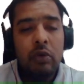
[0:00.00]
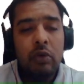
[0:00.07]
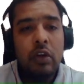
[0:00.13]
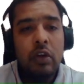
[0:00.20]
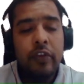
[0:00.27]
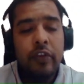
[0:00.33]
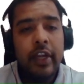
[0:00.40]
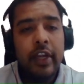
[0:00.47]
out
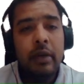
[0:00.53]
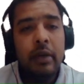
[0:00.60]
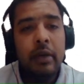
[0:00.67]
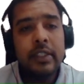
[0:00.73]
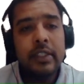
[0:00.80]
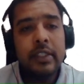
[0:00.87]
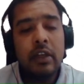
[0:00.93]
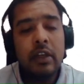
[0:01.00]
of
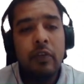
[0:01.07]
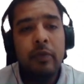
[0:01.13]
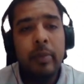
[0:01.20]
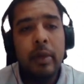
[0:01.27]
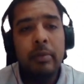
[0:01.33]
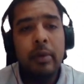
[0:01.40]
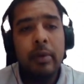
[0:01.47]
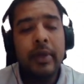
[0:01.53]
8% of
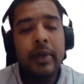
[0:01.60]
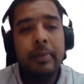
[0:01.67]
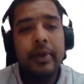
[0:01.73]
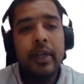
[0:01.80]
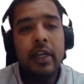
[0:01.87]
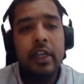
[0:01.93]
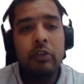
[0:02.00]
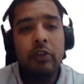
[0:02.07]
minimum
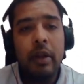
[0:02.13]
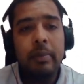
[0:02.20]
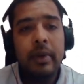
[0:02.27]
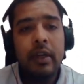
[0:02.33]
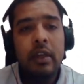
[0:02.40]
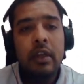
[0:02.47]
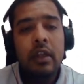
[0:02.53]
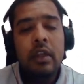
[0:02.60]
capital
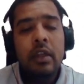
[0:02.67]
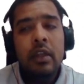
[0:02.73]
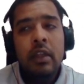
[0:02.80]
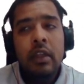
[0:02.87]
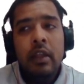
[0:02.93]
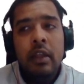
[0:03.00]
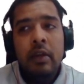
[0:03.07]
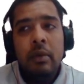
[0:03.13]
requirement,
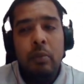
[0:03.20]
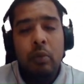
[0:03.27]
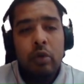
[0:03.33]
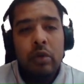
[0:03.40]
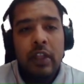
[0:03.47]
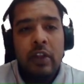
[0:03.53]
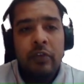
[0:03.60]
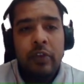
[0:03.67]

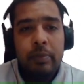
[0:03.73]
more than